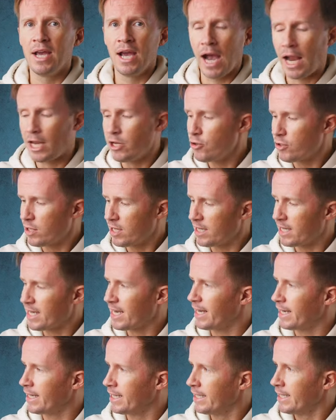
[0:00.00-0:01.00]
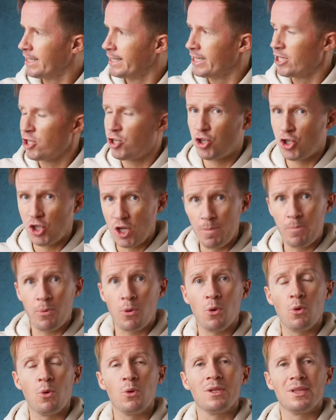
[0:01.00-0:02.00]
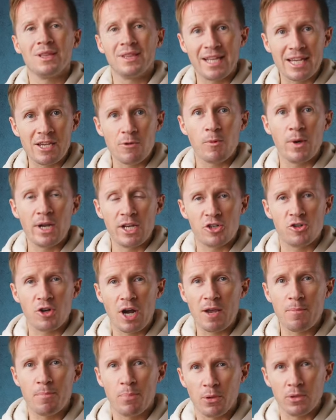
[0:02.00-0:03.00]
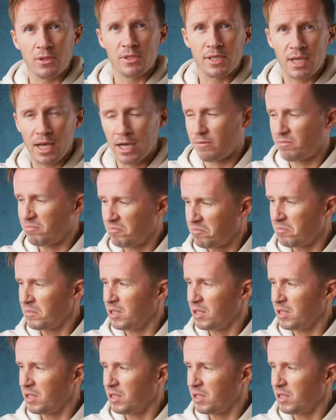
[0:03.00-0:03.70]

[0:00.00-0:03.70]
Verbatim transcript: and you can get cheapo lightweight tripods that,